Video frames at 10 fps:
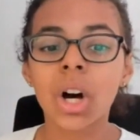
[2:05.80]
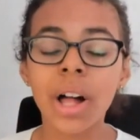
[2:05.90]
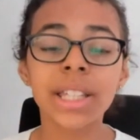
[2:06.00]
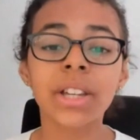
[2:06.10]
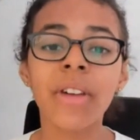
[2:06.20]

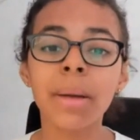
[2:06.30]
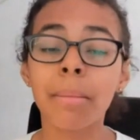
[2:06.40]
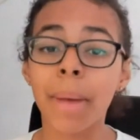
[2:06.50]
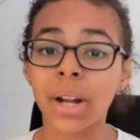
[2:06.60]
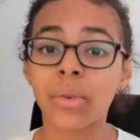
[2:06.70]

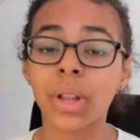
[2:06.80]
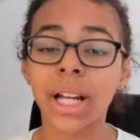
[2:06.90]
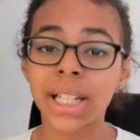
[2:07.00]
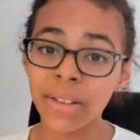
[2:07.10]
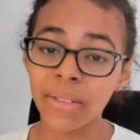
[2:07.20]
cultivate mindful
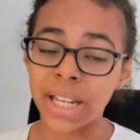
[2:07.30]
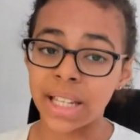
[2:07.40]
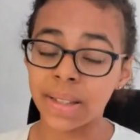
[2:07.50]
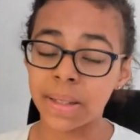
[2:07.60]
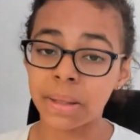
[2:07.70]

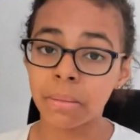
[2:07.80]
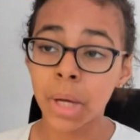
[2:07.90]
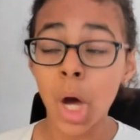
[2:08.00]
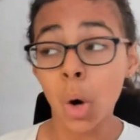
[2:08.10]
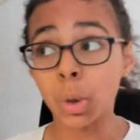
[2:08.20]
activities,
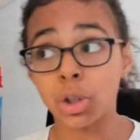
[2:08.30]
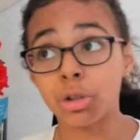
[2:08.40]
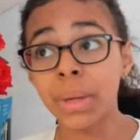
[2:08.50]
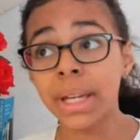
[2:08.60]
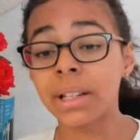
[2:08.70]

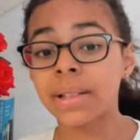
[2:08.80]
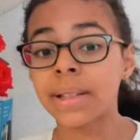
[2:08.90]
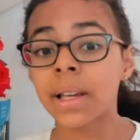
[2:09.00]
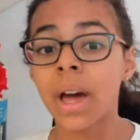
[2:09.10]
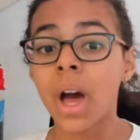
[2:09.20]
which
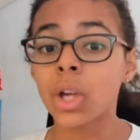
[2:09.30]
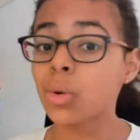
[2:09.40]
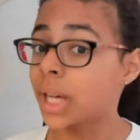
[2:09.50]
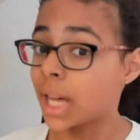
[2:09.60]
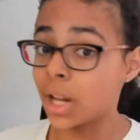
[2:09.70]
means
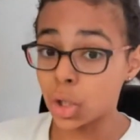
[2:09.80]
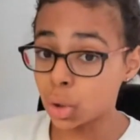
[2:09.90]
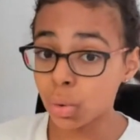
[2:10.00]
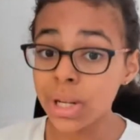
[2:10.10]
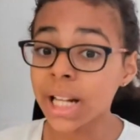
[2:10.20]
you can
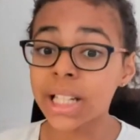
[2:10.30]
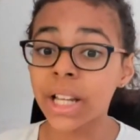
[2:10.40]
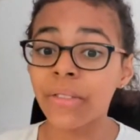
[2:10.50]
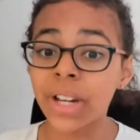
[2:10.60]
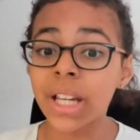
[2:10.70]
do an
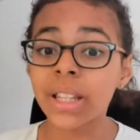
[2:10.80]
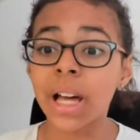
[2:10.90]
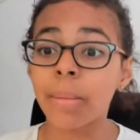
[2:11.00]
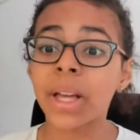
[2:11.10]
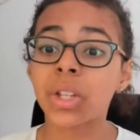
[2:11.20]
activity
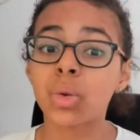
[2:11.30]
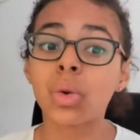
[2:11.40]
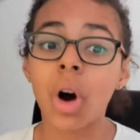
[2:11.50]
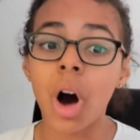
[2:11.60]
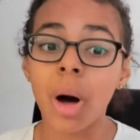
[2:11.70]
that makes you
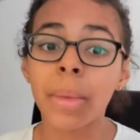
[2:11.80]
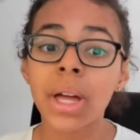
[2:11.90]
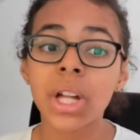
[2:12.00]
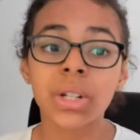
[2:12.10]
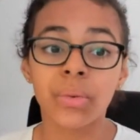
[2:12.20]
calm
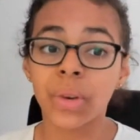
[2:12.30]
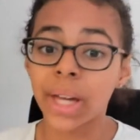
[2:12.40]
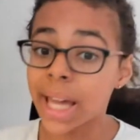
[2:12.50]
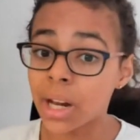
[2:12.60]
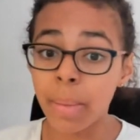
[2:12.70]
to
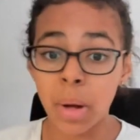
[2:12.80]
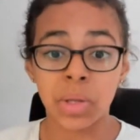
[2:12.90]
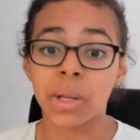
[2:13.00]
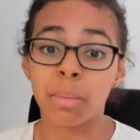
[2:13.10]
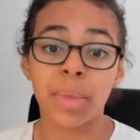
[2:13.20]
forget
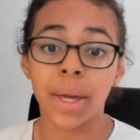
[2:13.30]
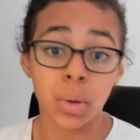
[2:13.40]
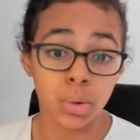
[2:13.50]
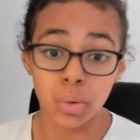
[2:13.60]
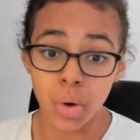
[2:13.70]
about something
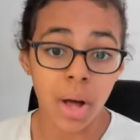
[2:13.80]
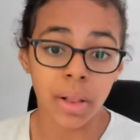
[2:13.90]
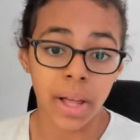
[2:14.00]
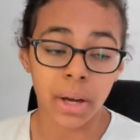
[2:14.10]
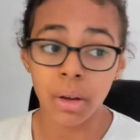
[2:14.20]
you do not
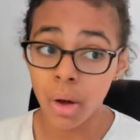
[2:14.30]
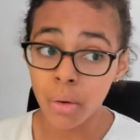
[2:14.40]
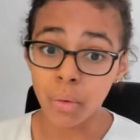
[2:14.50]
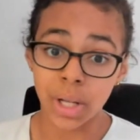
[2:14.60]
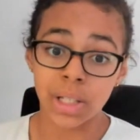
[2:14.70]
like.
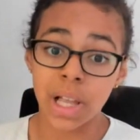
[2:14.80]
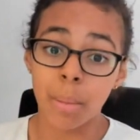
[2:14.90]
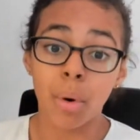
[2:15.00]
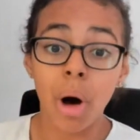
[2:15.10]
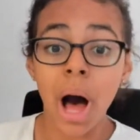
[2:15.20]
For
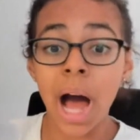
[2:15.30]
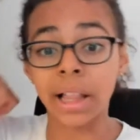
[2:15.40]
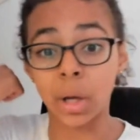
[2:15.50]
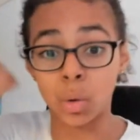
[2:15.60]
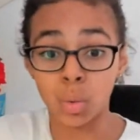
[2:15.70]
example, I
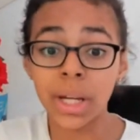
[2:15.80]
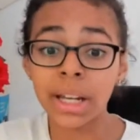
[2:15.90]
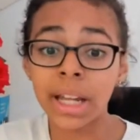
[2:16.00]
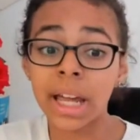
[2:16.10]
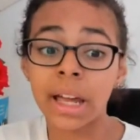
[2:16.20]
like
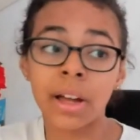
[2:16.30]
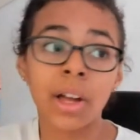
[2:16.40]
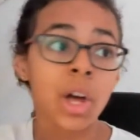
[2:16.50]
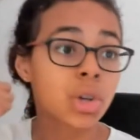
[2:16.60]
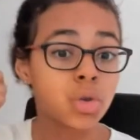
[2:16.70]
reading,
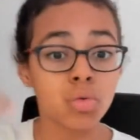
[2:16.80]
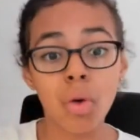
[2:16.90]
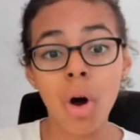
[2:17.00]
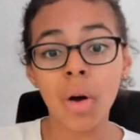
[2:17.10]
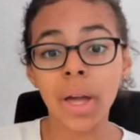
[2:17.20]

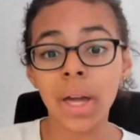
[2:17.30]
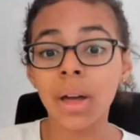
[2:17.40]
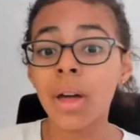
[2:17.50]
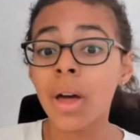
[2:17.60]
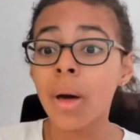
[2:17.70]
drawing,